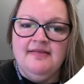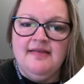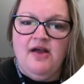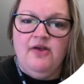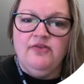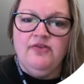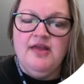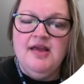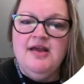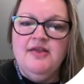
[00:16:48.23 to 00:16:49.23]

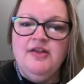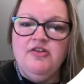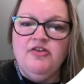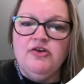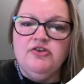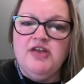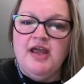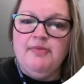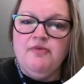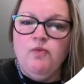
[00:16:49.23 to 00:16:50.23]
cells. These are a
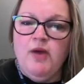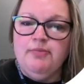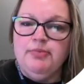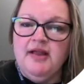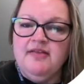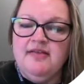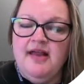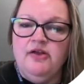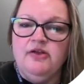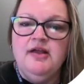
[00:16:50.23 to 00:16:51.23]
type of white blood
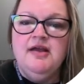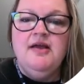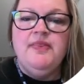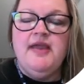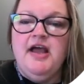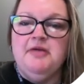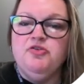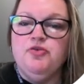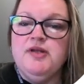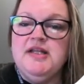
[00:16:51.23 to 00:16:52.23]
cell. They
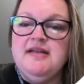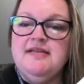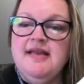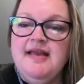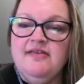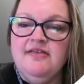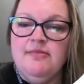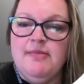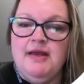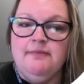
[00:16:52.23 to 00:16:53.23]
help to release
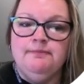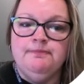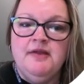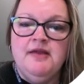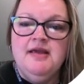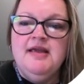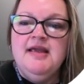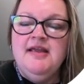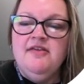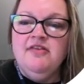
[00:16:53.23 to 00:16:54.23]
histamine.
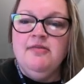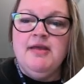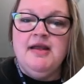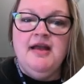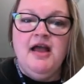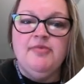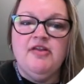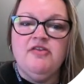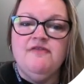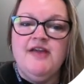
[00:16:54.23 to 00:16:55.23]
Histamine helps
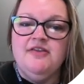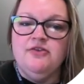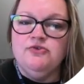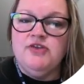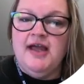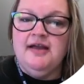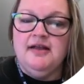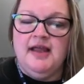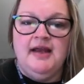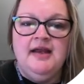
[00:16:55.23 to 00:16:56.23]
us
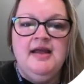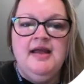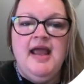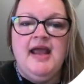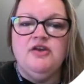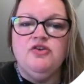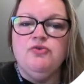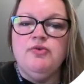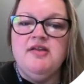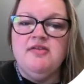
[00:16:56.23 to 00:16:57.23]
vasodilate and
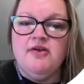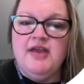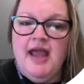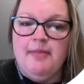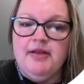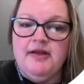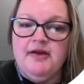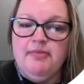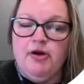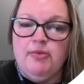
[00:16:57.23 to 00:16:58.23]
increase our
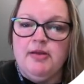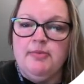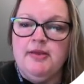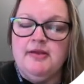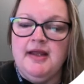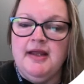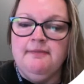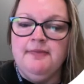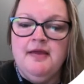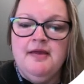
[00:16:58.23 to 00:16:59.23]
capillary
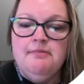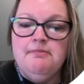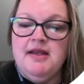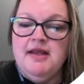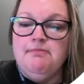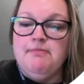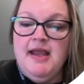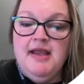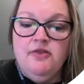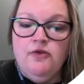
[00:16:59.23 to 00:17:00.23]
permeability, meaning
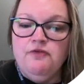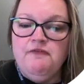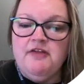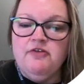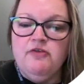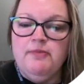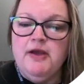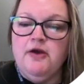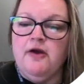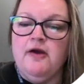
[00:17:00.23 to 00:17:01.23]
making those vessels
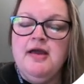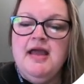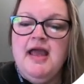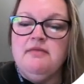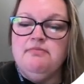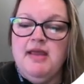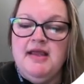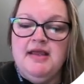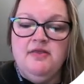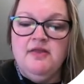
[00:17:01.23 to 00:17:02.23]
bigger and
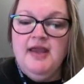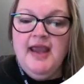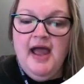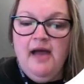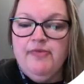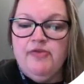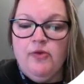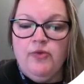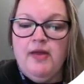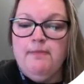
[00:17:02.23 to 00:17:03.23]
making the gaps
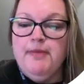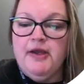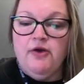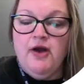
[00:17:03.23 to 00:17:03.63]
so that bigger